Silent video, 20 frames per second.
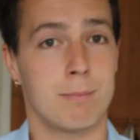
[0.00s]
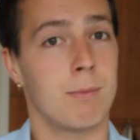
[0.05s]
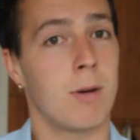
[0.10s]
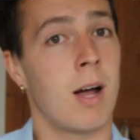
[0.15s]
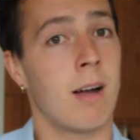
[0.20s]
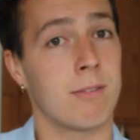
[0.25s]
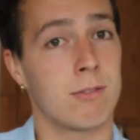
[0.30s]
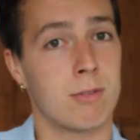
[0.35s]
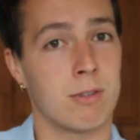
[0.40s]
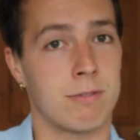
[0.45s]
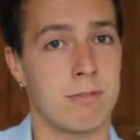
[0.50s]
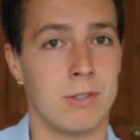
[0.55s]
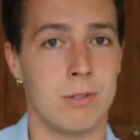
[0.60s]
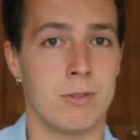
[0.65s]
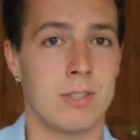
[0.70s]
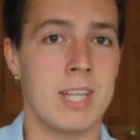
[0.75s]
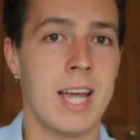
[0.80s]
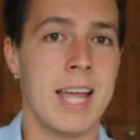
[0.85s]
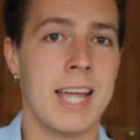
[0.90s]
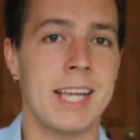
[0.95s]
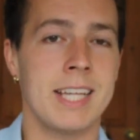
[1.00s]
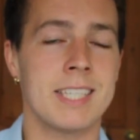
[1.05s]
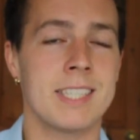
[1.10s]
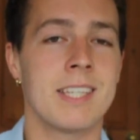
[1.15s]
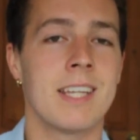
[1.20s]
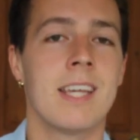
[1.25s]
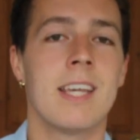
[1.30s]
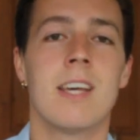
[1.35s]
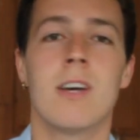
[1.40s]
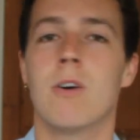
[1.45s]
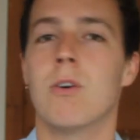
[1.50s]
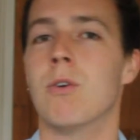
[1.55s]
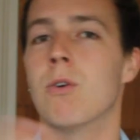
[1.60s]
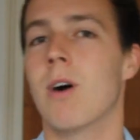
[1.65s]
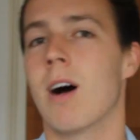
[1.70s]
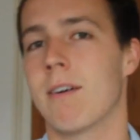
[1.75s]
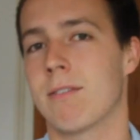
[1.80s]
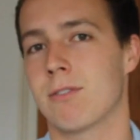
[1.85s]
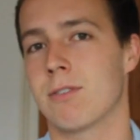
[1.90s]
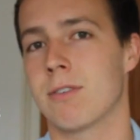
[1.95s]
after a few days, or
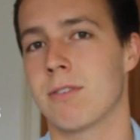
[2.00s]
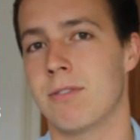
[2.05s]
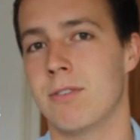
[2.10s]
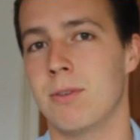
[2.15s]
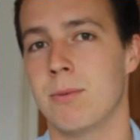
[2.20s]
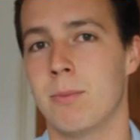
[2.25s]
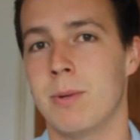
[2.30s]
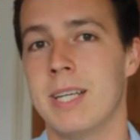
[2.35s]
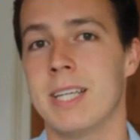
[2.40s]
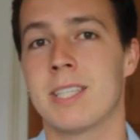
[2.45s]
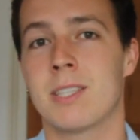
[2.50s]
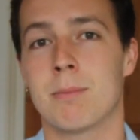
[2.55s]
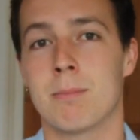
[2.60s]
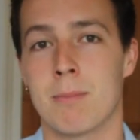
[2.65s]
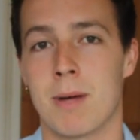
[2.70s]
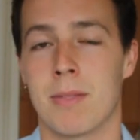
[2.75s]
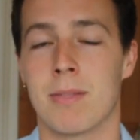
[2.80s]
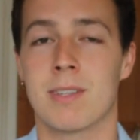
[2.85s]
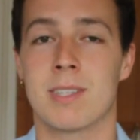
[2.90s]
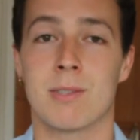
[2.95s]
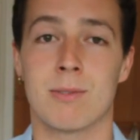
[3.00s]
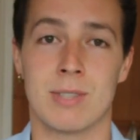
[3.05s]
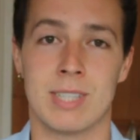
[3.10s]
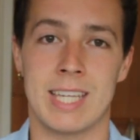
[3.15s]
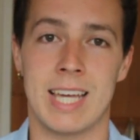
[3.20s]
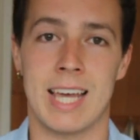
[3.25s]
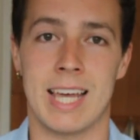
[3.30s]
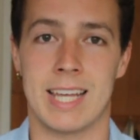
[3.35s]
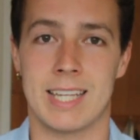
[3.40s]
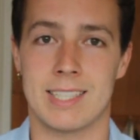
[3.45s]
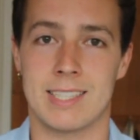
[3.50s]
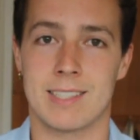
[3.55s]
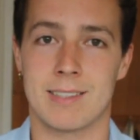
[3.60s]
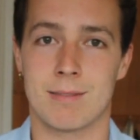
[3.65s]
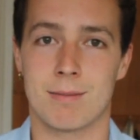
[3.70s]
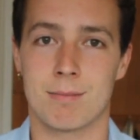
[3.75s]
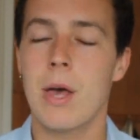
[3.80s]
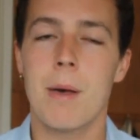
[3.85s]
after a few weeks, months or years.